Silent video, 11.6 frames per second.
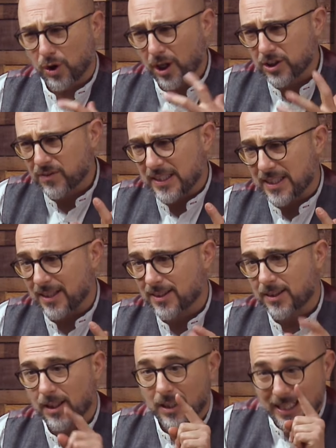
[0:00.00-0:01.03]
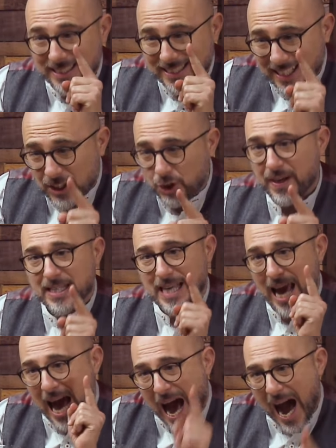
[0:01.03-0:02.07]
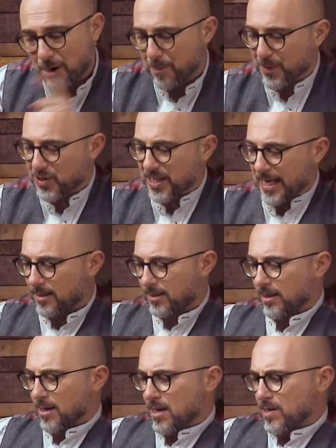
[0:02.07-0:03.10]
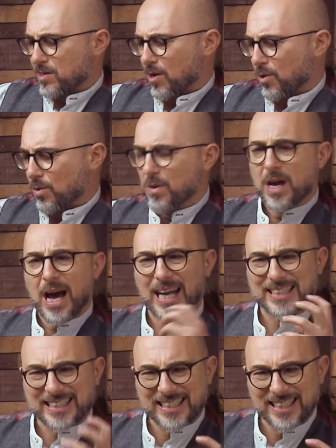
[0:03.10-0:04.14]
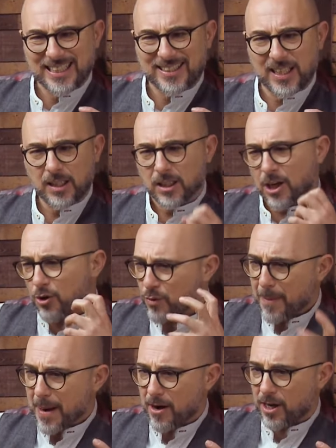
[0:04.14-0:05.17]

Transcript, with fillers: lots of intensity sangiovese 100% so acidity red berry